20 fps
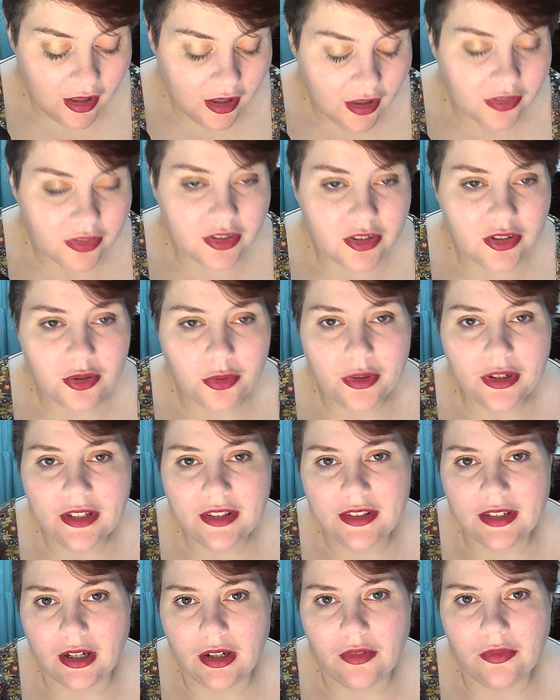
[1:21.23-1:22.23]
The story
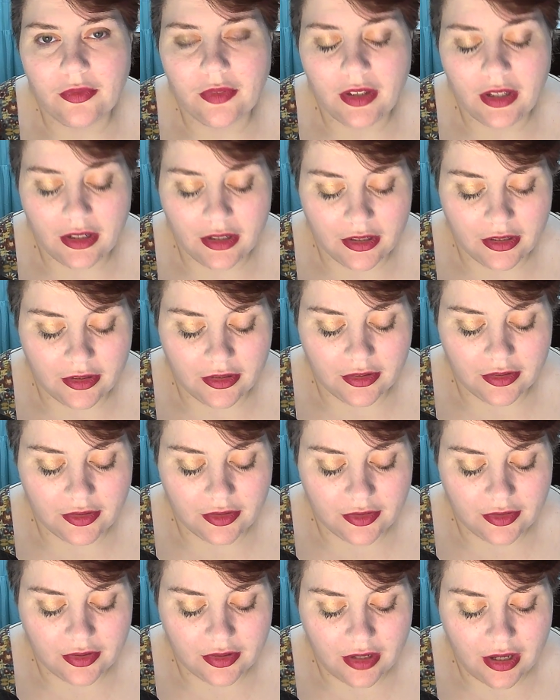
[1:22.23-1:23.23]
itself
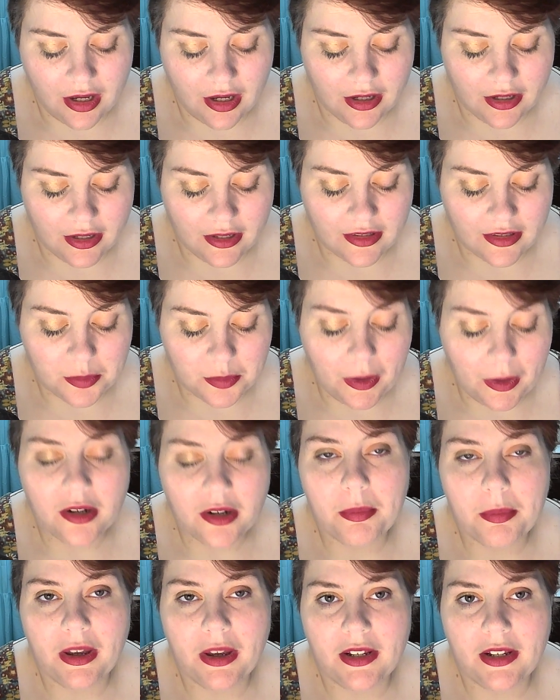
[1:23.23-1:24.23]
is
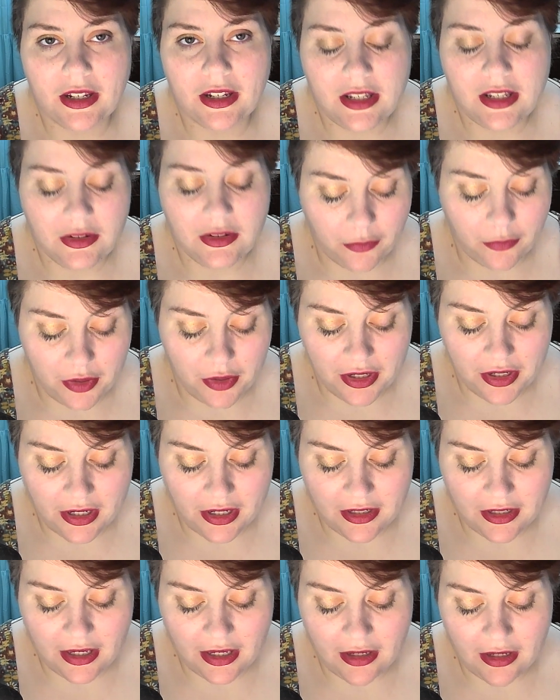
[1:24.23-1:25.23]
inspired by a
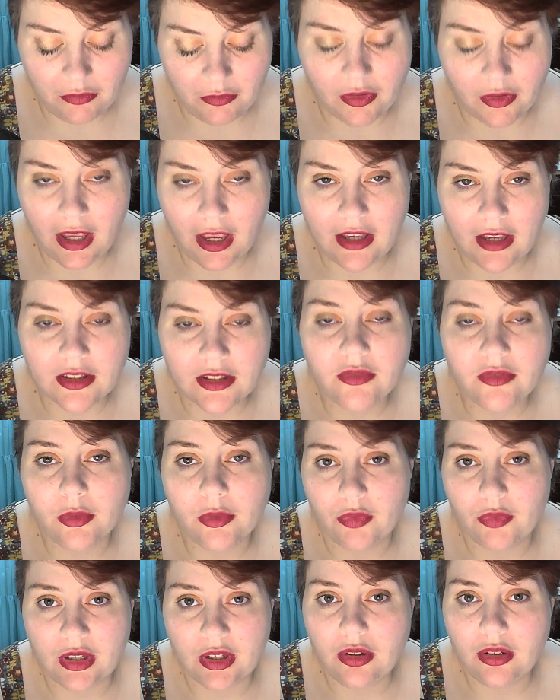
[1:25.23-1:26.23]
1949 case of a
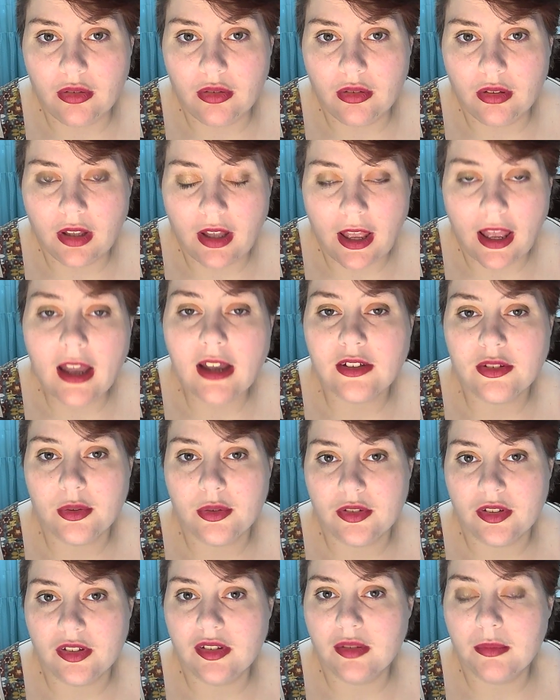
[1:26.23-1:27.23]
real
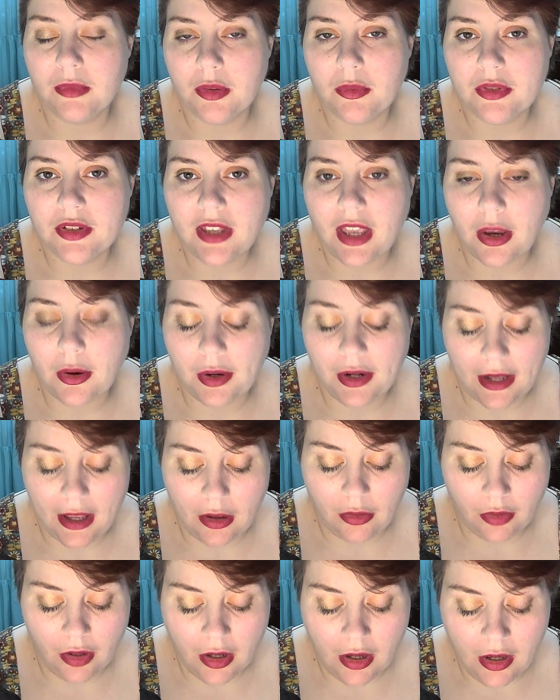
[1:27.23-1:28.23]
exorcism that was carried
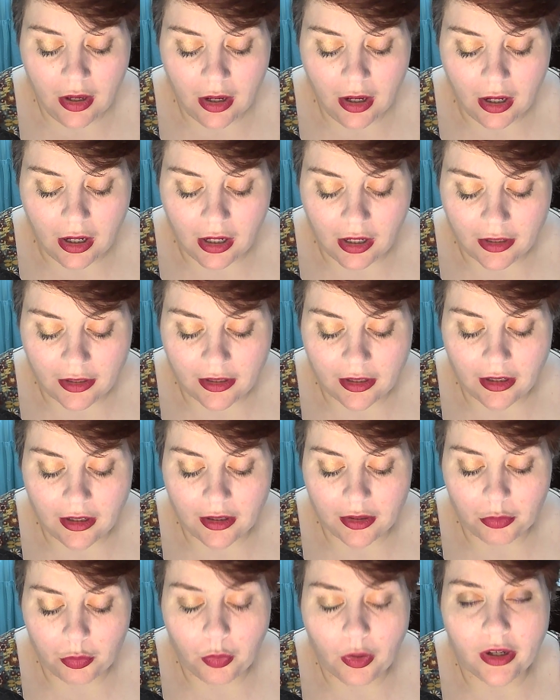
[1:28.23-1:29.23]
out on
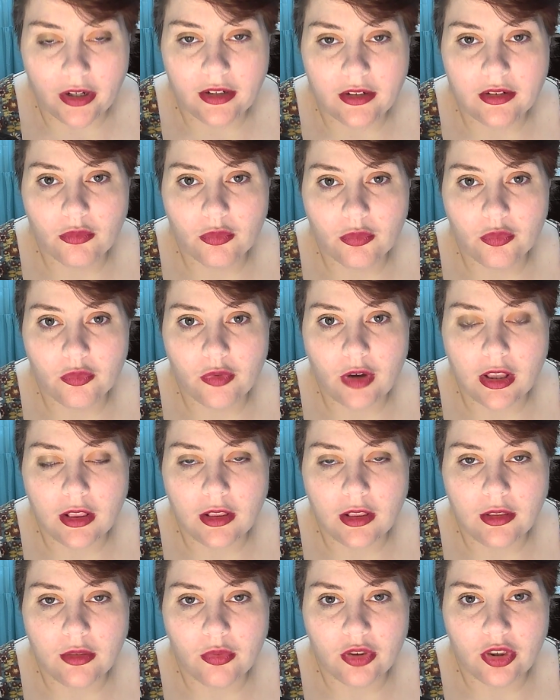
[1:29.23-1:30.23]
one
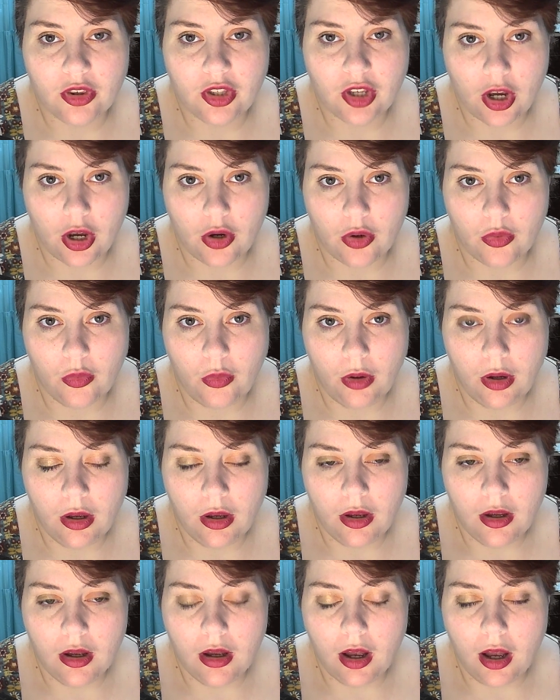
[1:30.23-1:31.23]
Ronald Doe
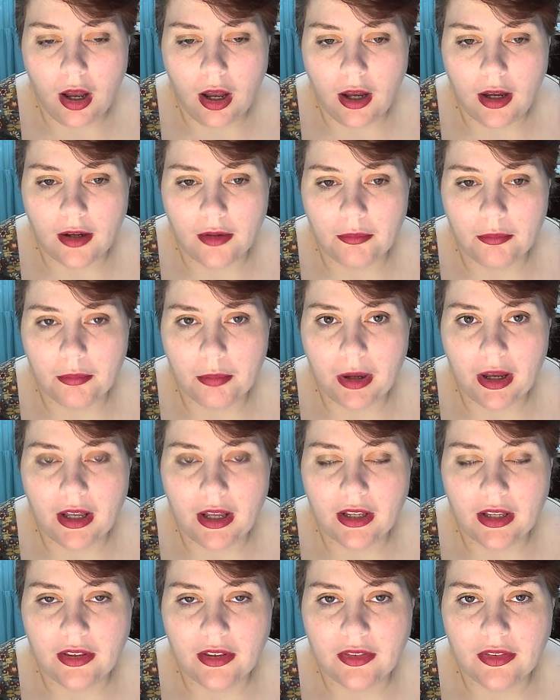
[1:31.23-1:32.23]

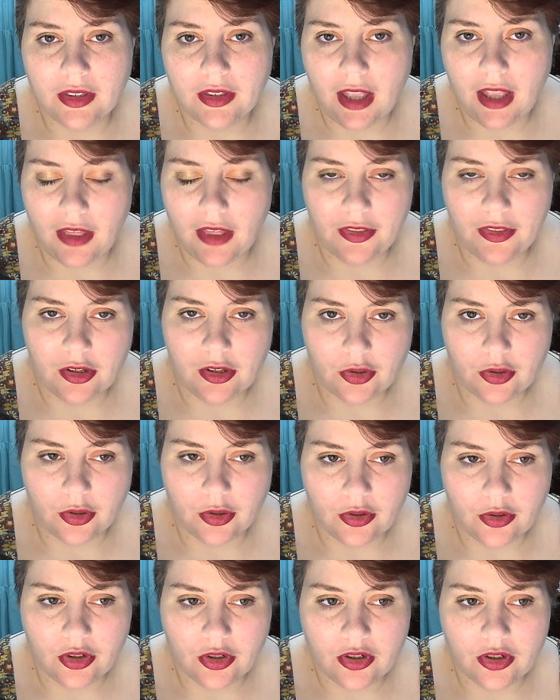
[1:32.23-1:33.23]
by the Catholic
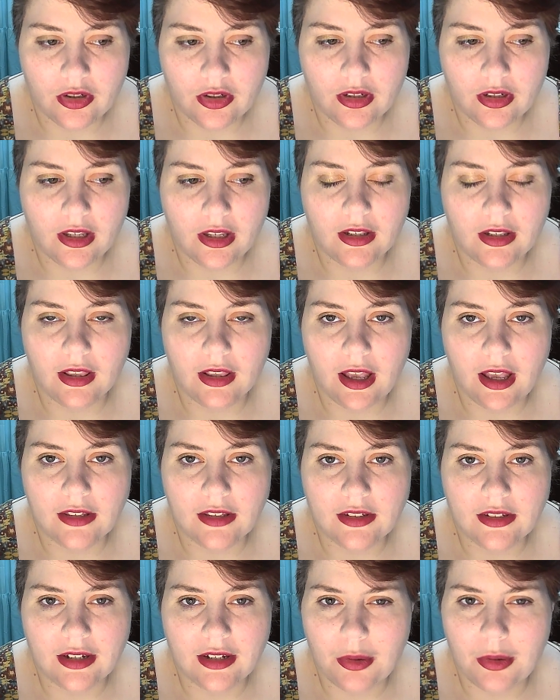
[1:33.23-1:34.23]
Church. It
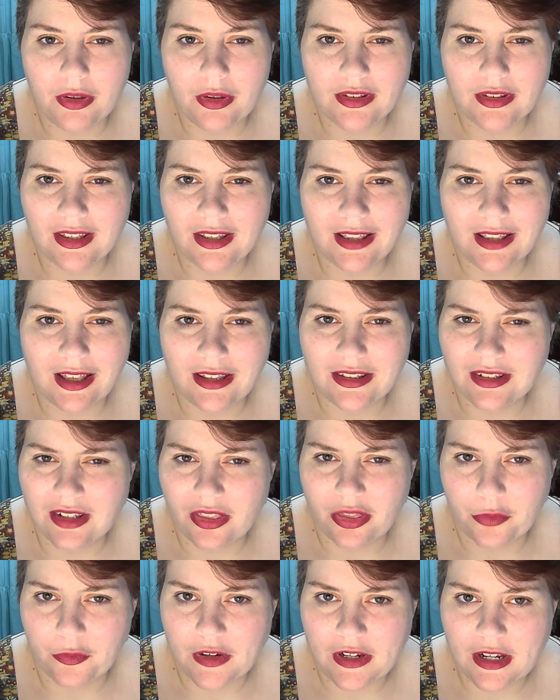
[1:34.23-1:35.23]
lasted, I want to say it lasted
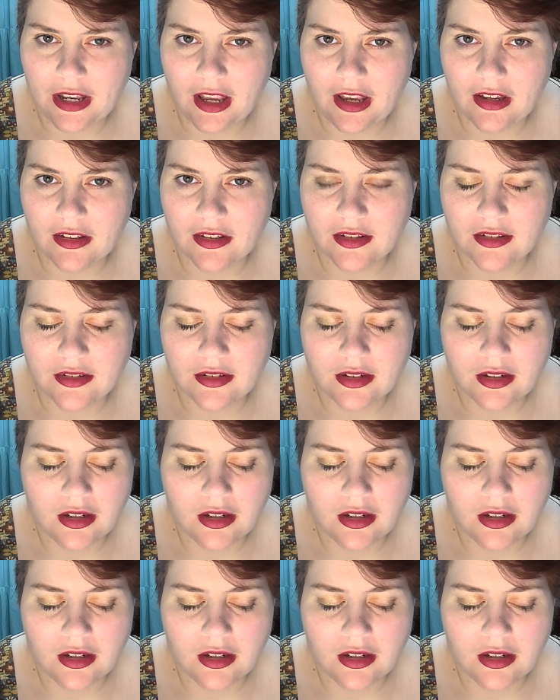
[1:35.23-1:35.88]
3 days.